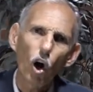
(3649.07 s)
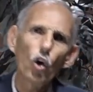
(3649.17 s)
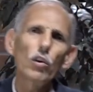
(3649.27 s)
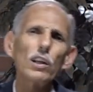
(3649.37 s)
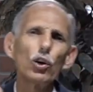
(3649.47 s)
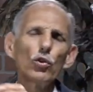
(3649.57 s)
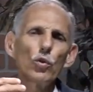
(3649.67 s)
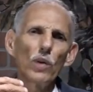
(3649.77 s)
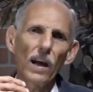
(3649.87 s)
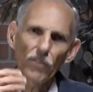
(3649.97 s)
Only
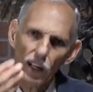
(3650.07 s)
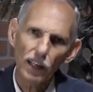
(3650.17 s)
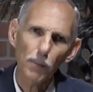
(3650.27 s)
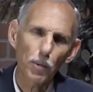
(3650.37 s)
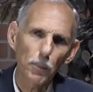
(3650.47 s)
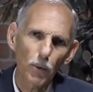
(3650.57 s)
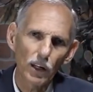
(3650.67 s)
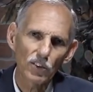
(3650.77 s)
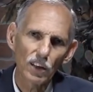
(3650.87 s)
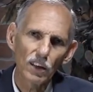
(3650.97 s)
those who have done that
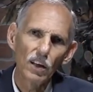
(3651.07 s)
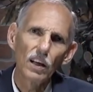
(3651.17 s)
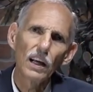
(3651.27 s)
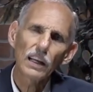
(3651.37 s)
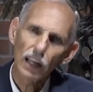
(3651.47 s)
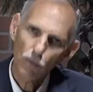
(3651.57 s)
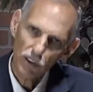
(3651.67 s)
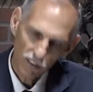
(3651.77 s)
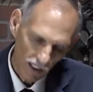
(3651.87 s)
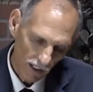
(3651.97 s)
preparation can
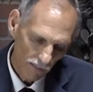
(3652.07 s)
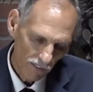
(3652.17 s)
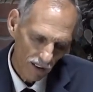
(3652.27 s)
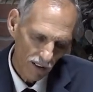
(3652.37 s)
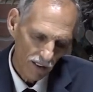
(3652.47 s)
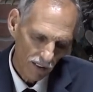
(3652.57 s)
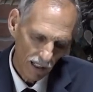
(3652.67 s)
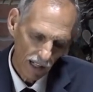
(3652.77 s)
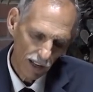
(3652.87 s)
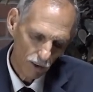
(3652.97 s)
receive
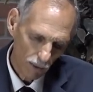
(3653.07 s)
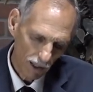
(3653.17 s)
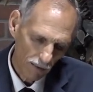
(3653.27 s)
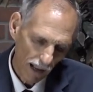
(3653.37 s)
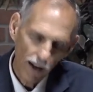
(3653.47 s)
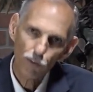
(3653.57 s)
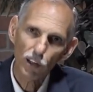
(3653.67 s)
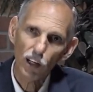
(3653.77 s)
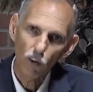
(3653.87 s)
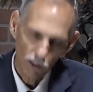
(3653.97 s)
the latter rain after
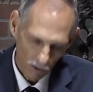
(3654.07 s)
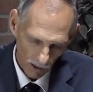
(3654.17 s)
they go into